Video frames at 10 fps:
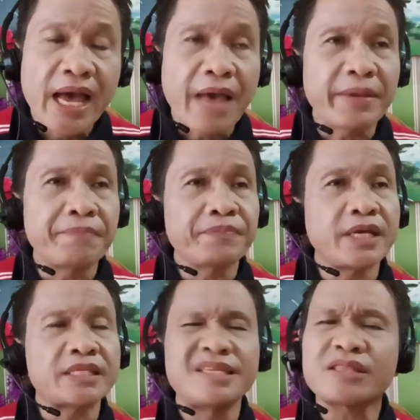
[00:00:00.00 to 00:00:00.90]
I mean,
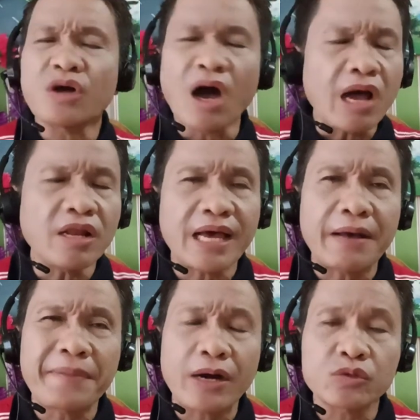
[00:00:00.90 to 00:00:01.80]
it's not all
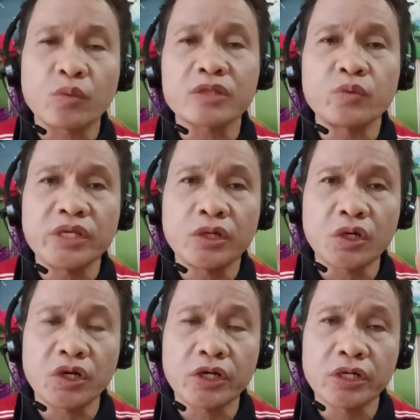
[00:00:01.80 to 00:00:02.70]
about what we
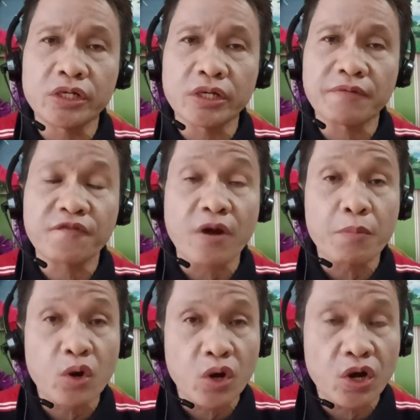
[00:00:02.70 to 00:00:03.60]
heard
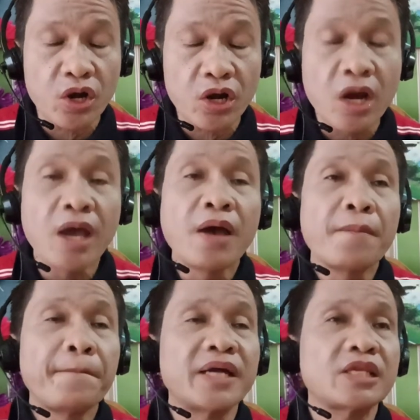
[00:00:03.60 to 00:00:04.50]
from her,
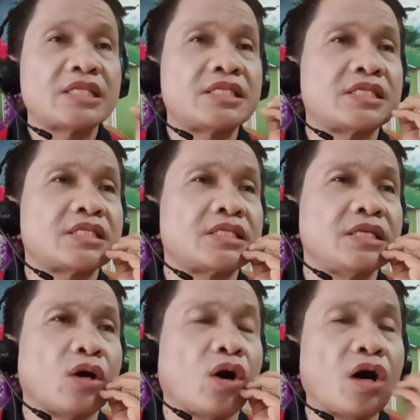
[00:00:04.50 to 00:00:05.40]
but
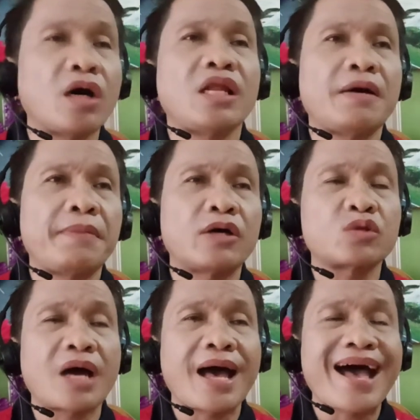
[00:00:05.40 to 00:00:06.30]
it's all
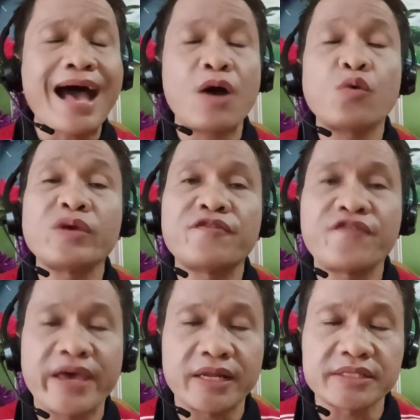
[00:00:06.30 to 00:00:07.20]
about how we
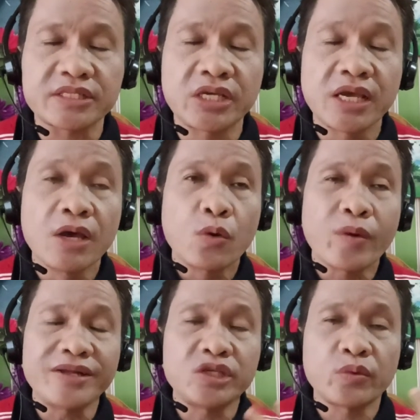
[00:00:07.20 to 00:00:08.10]
felt
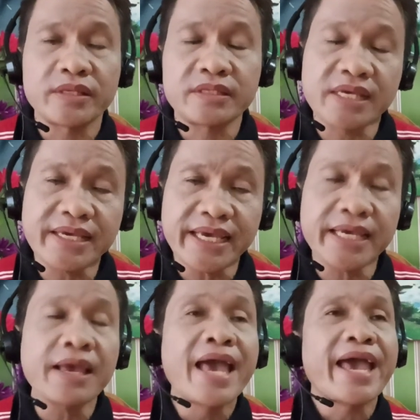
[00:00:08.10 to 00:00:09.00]
while she was
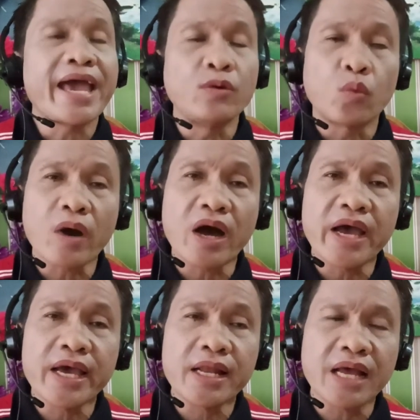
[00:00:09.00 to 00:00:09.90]
singing and
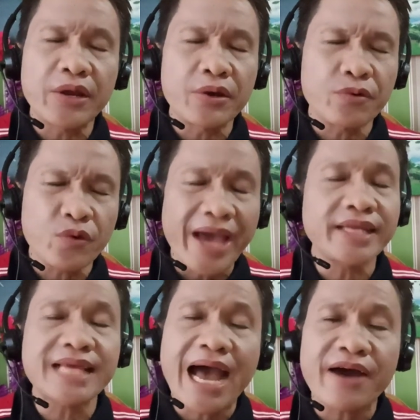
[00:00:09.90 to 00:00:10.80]
while and
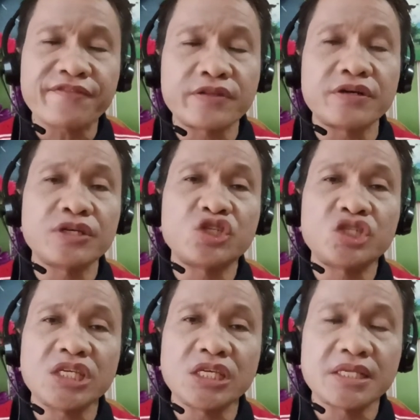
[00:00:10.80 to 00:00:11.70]
right after
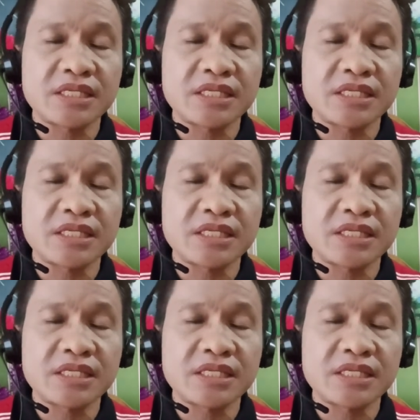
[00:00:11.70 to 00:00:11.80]
she